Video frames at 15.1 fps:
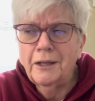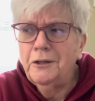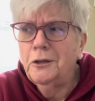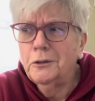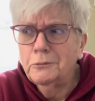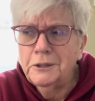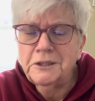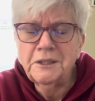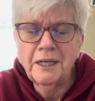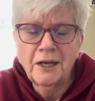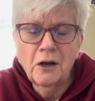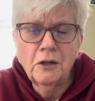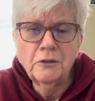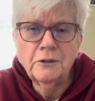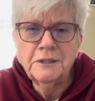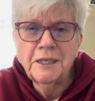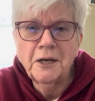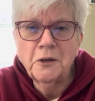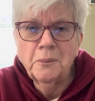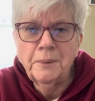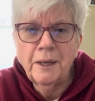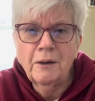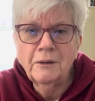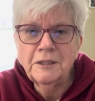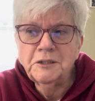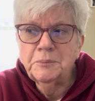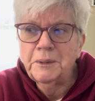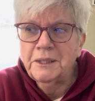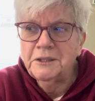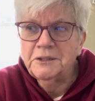And the only reason they called her at Taco Bell
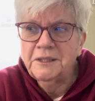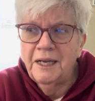is because